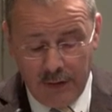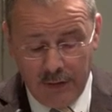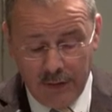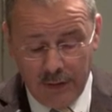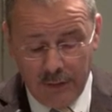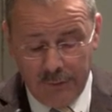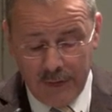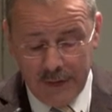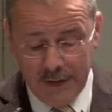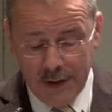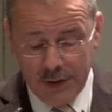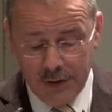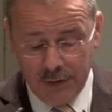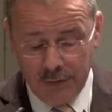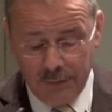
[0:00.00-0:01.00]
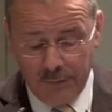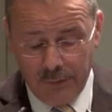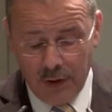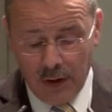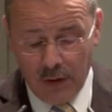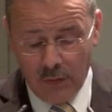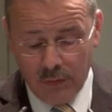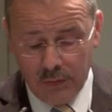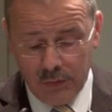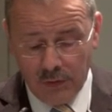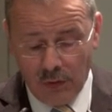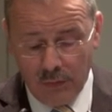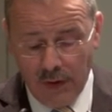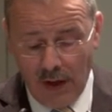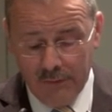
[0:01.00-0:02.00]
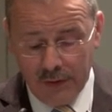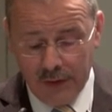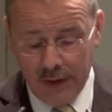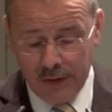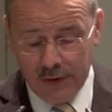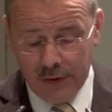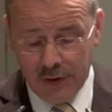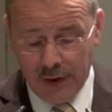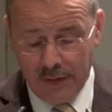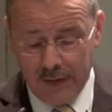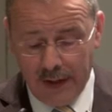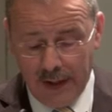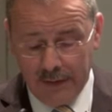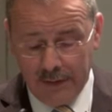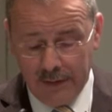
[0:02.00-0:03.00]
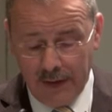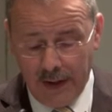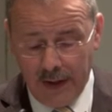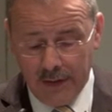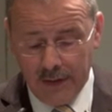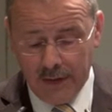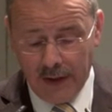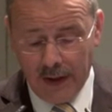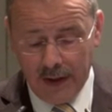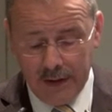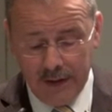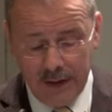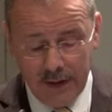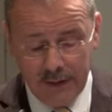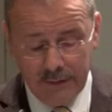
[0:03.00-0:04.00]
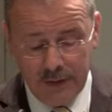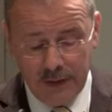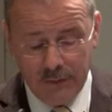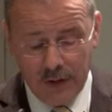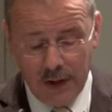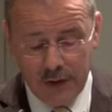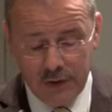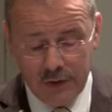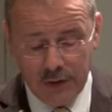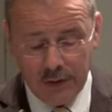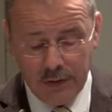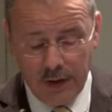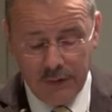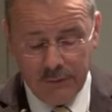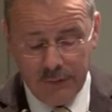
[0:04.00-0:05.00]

The physician found, on average, that in an ideal situation, in